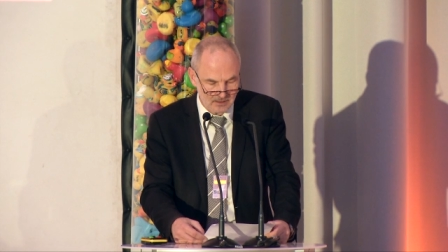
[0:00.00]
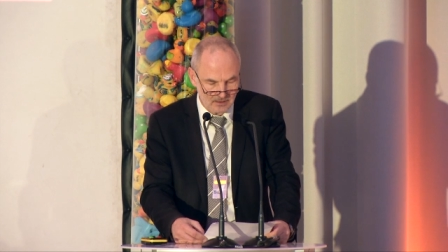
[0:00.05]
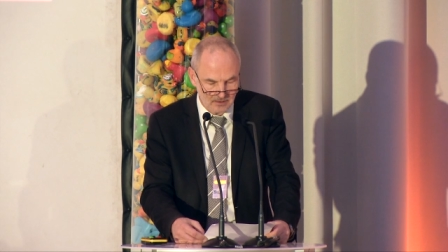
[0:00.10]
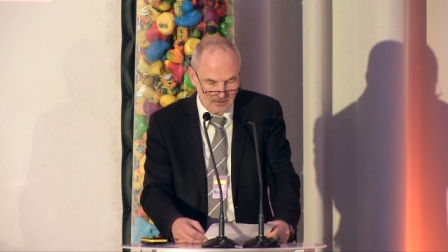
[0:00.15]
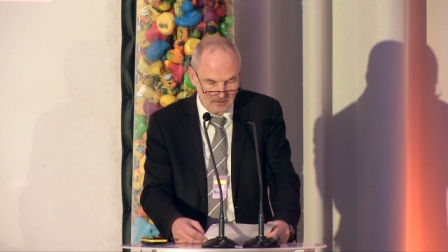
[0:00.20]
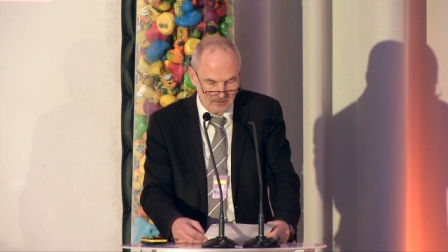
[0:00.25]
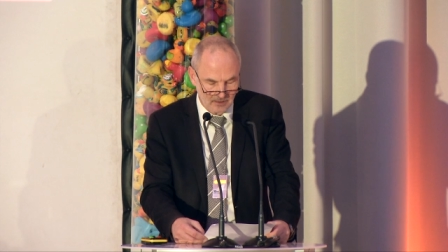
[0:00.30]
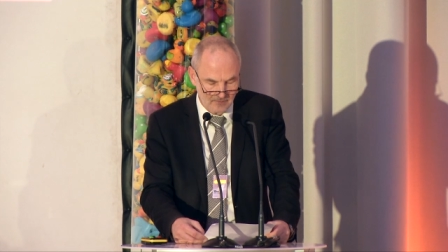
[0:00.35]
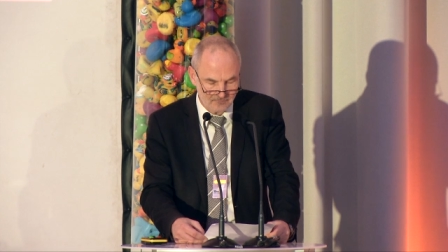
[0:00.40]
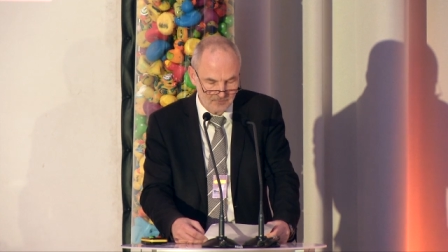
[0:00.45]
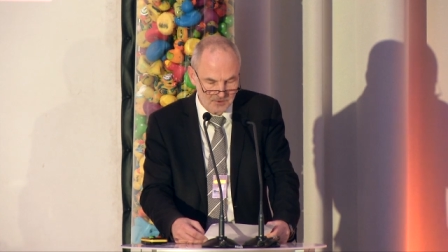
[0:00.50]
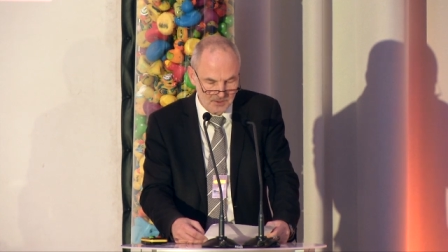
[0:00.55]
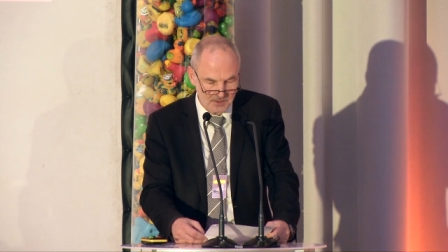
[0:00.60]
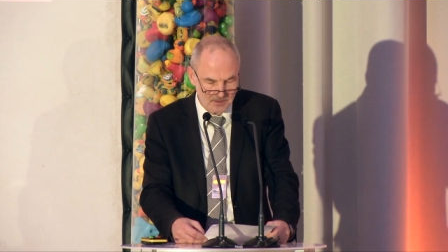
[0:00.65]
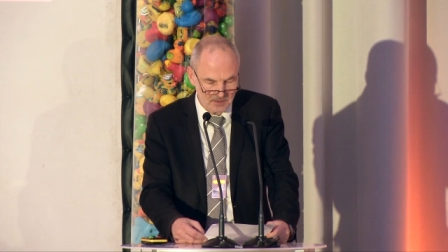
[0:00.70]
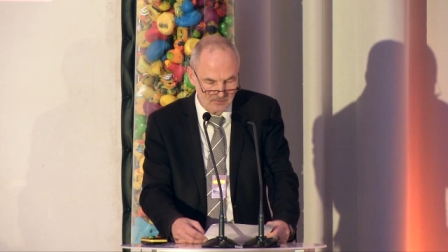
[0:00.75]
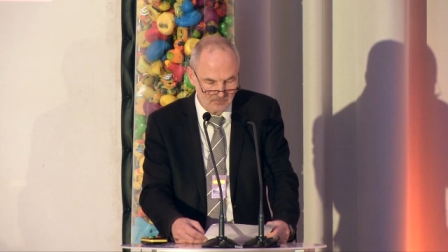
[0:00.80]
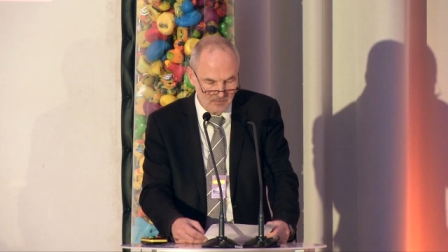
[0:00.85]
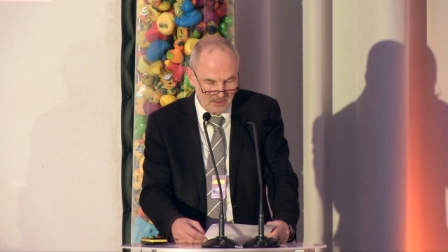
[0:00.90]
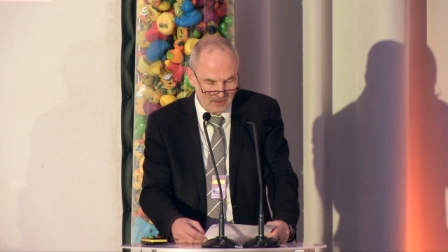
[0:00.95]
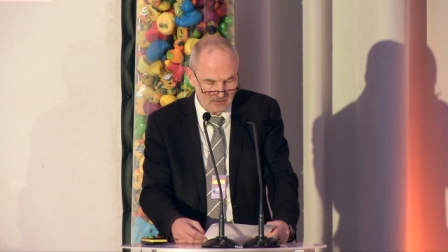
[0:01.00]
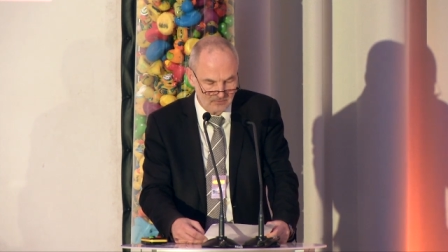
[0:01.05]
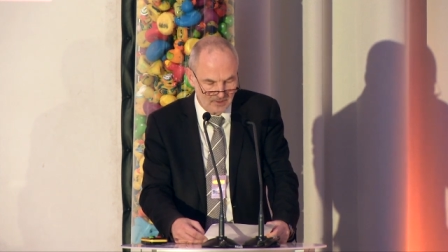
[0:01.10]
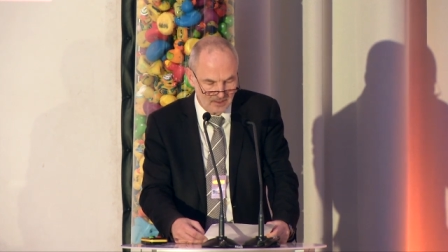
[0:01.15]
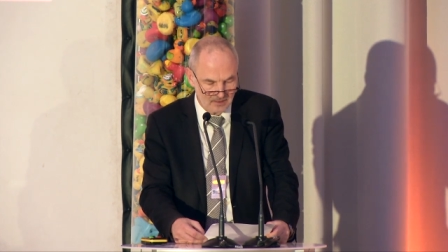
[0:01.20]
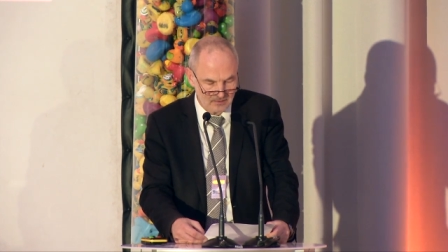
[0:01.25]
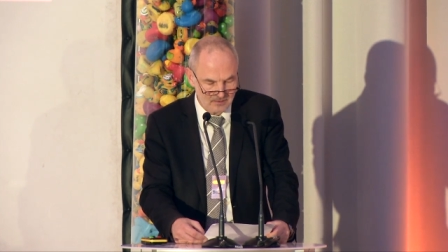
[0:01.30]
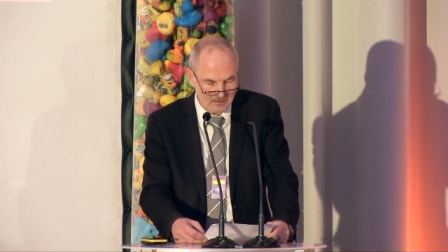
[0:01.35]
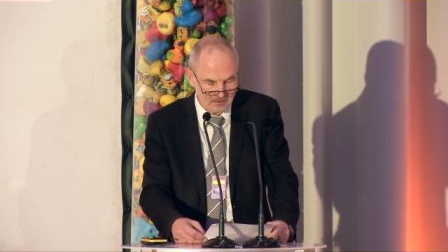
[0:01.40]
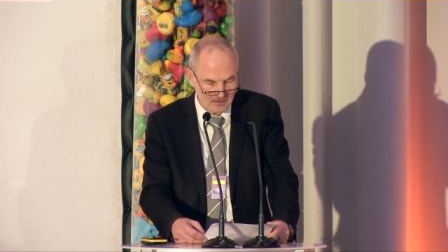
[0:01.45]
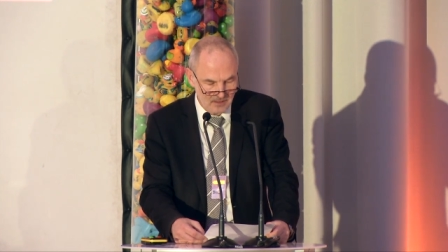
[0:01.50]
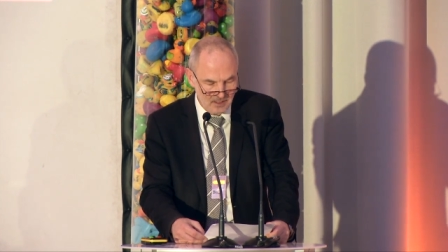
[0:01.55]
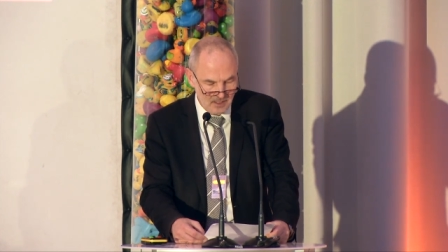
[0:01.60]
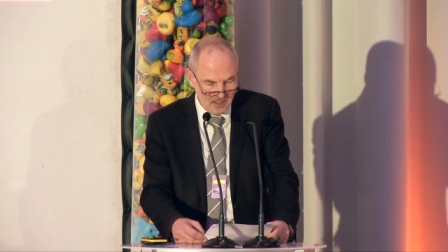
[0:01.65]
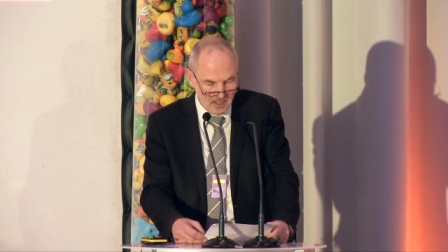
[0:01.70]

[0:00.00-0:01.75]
uh, refugees and migrants,